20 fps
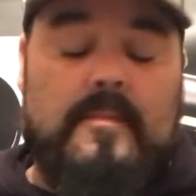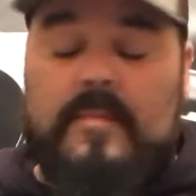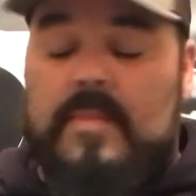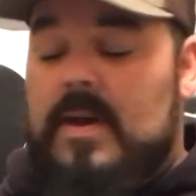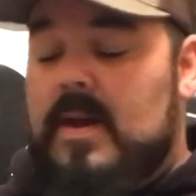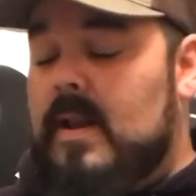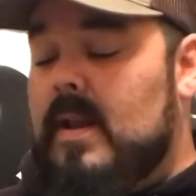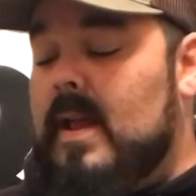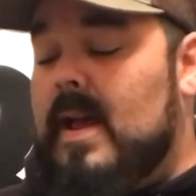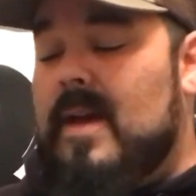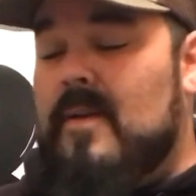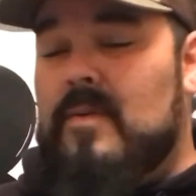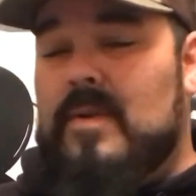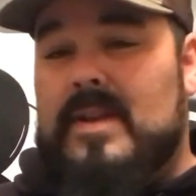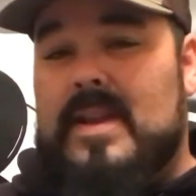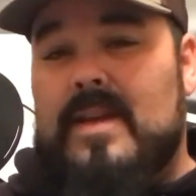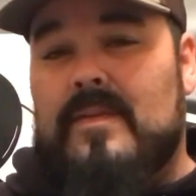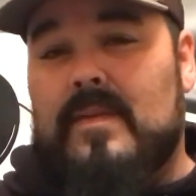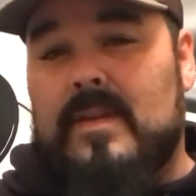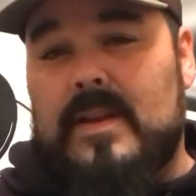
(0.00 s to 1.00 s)
But I
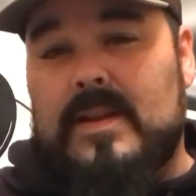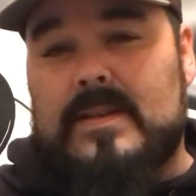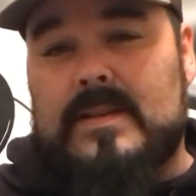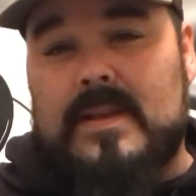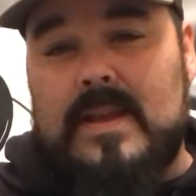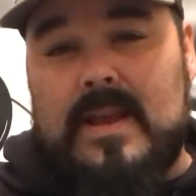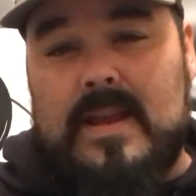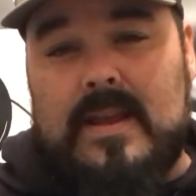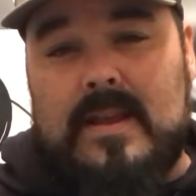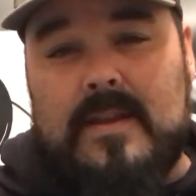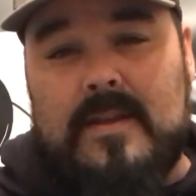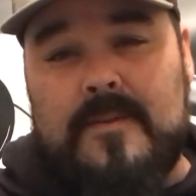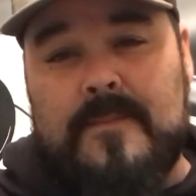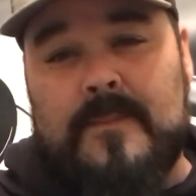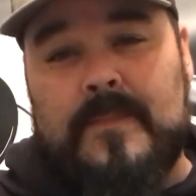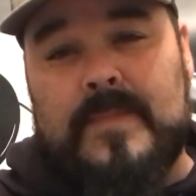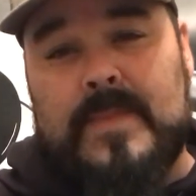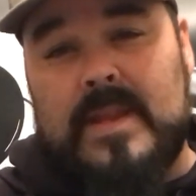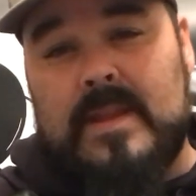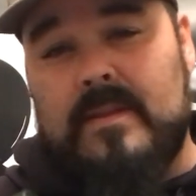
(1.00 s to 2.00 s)
would definitely say
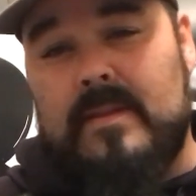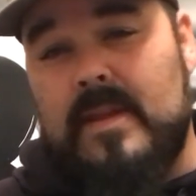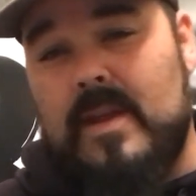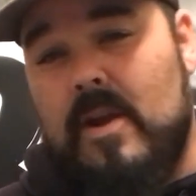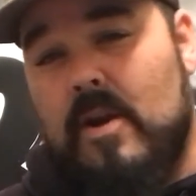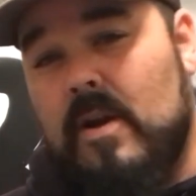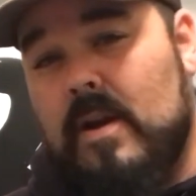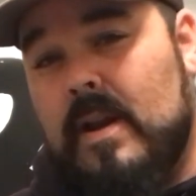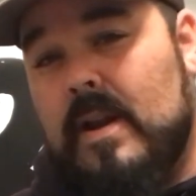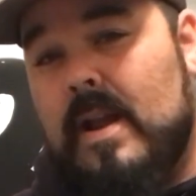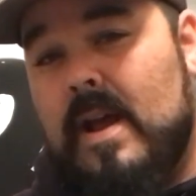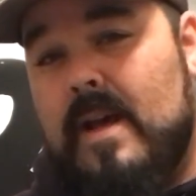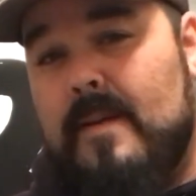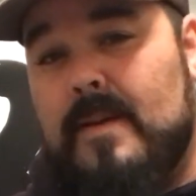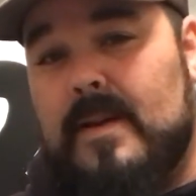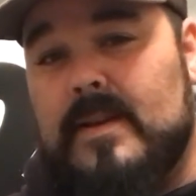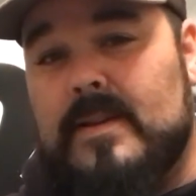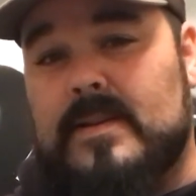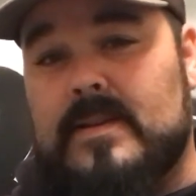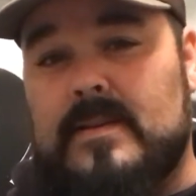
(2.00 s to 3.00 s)
the
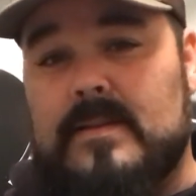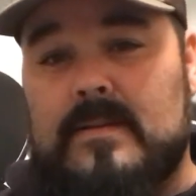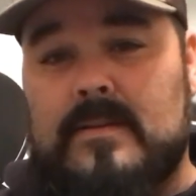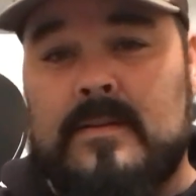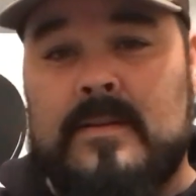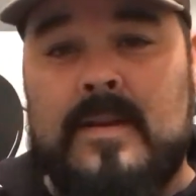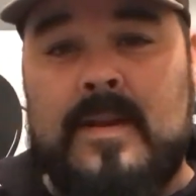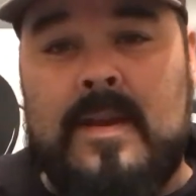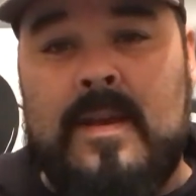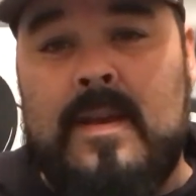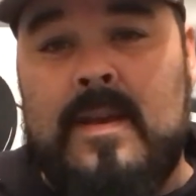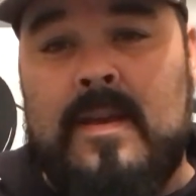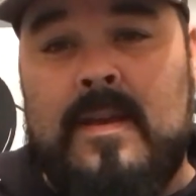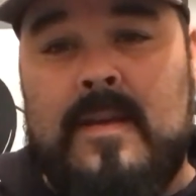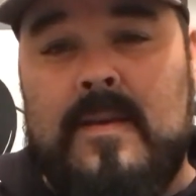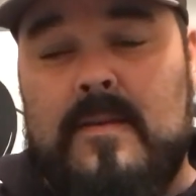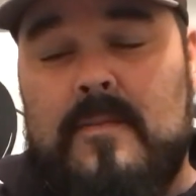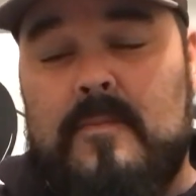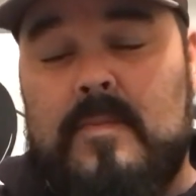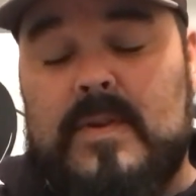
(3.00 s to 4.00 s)
ergonomics
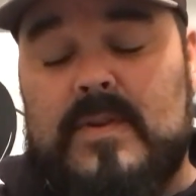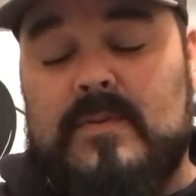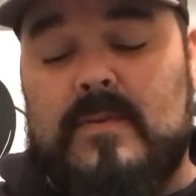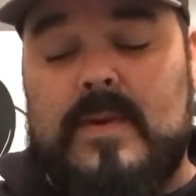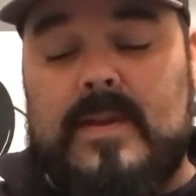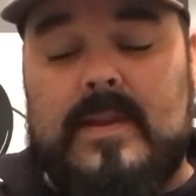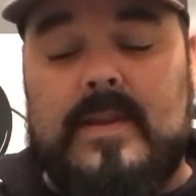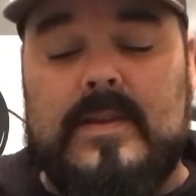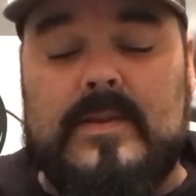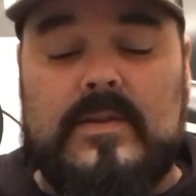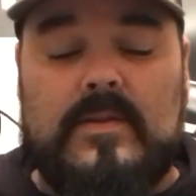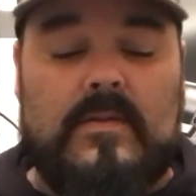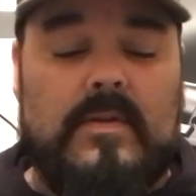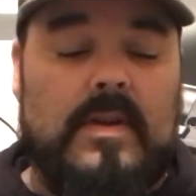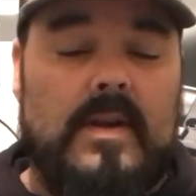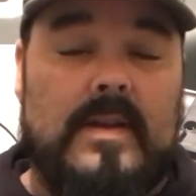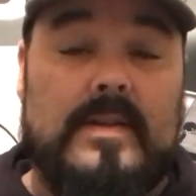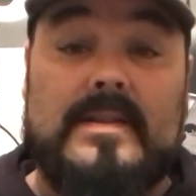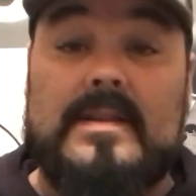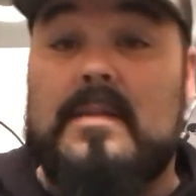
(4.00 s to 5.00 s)
between these two
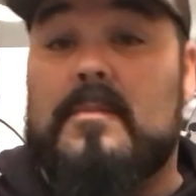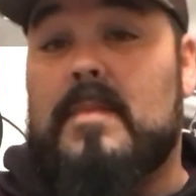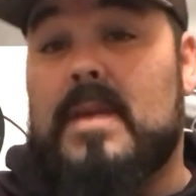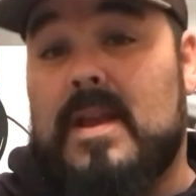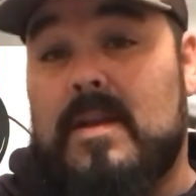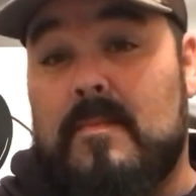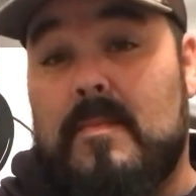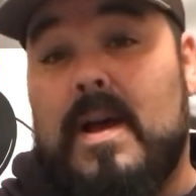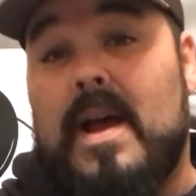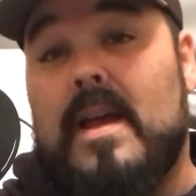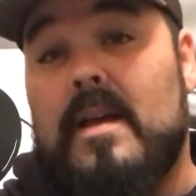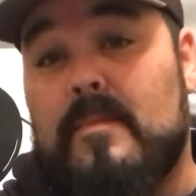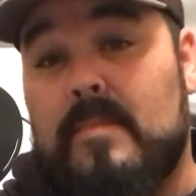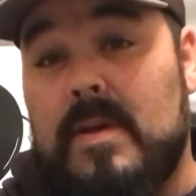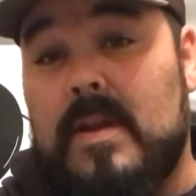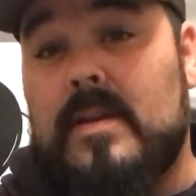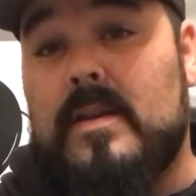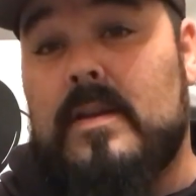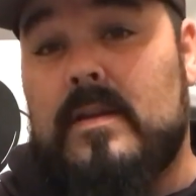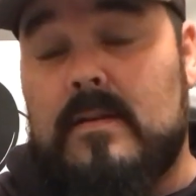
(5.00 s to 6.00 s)
guns, in my
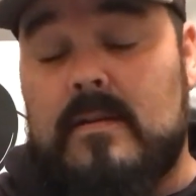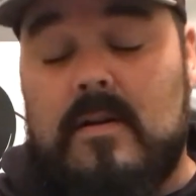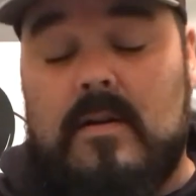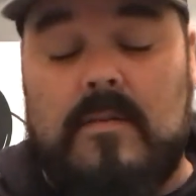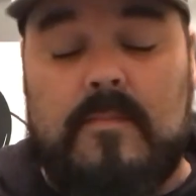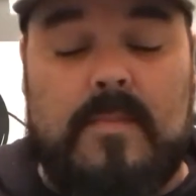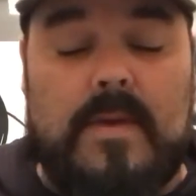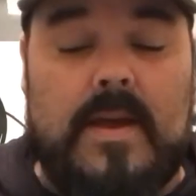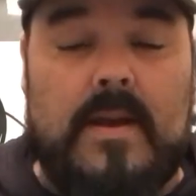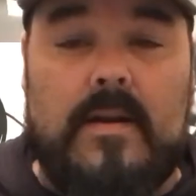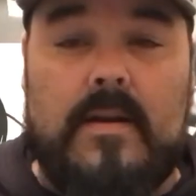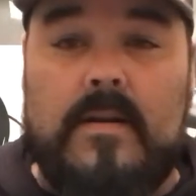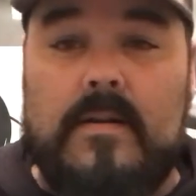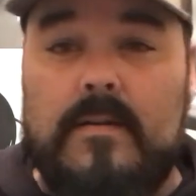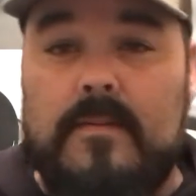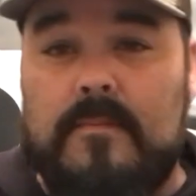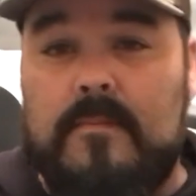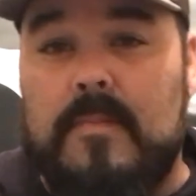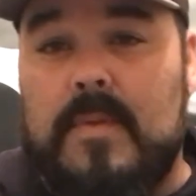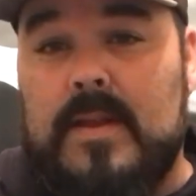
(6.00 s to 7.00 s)
opinion, are
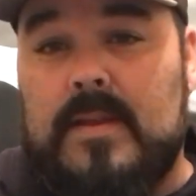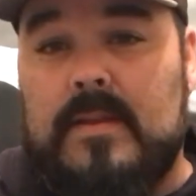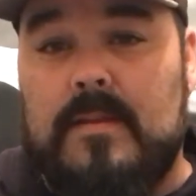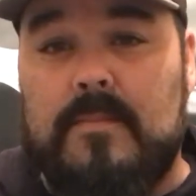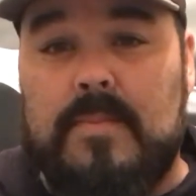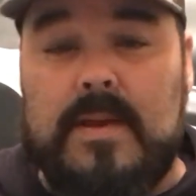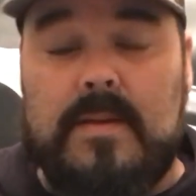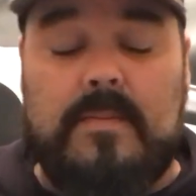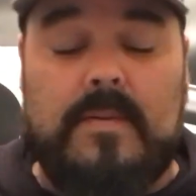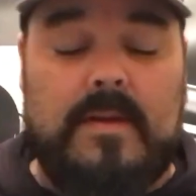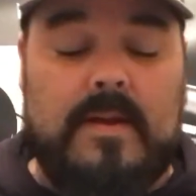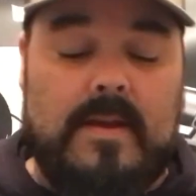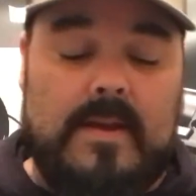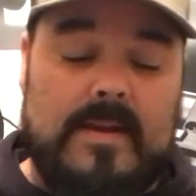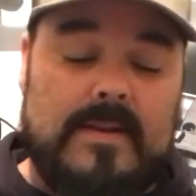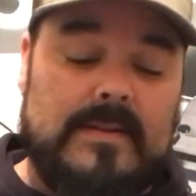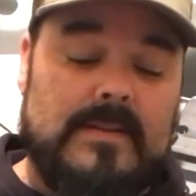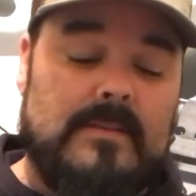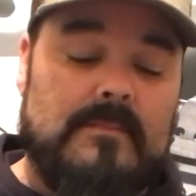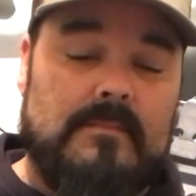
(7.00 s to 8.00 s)
better, but the
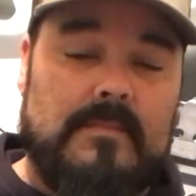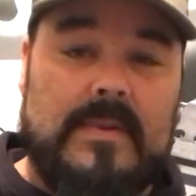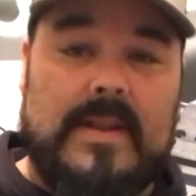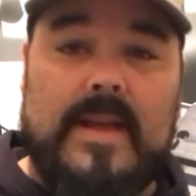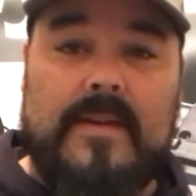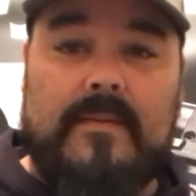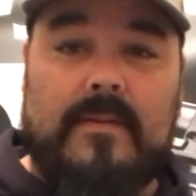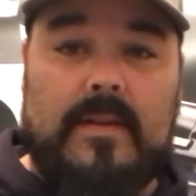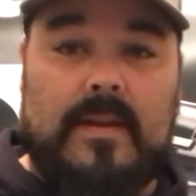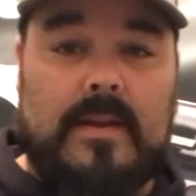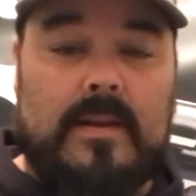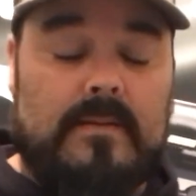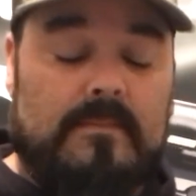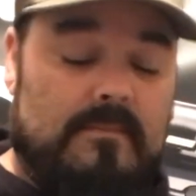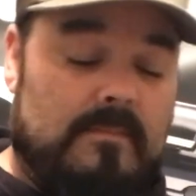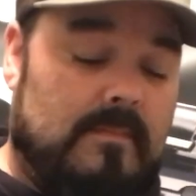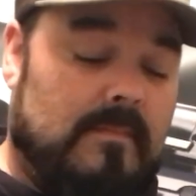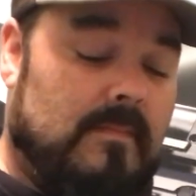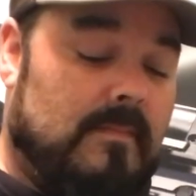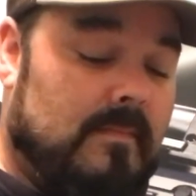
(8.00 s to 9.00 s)
PPS definitely
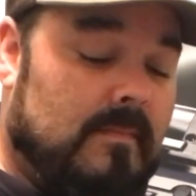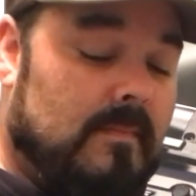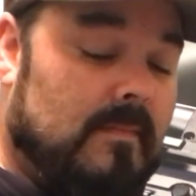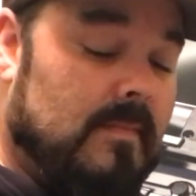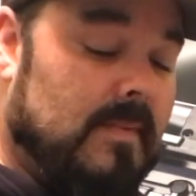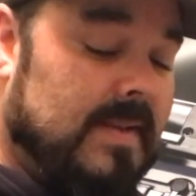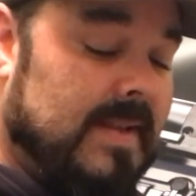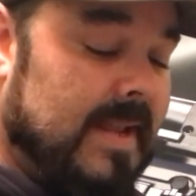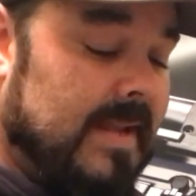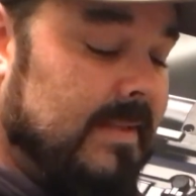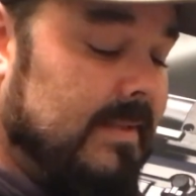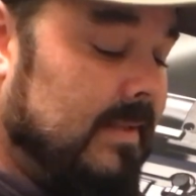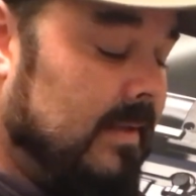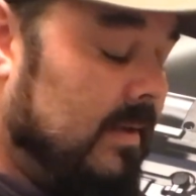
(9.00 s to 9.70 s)
takes